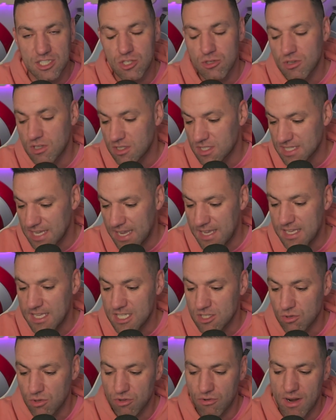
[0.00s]
You can take it
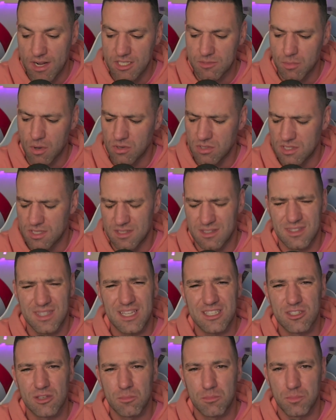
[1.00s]
to other Xboxes.
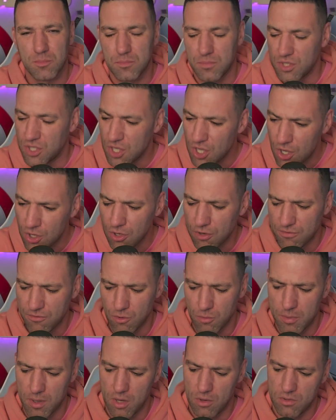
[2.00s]
That's a
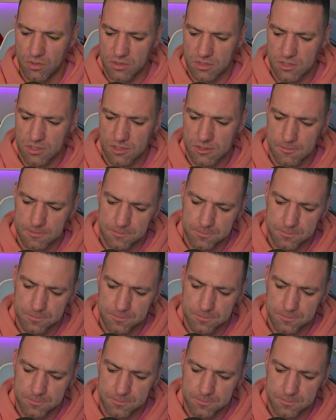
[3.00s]
beautiful bonus.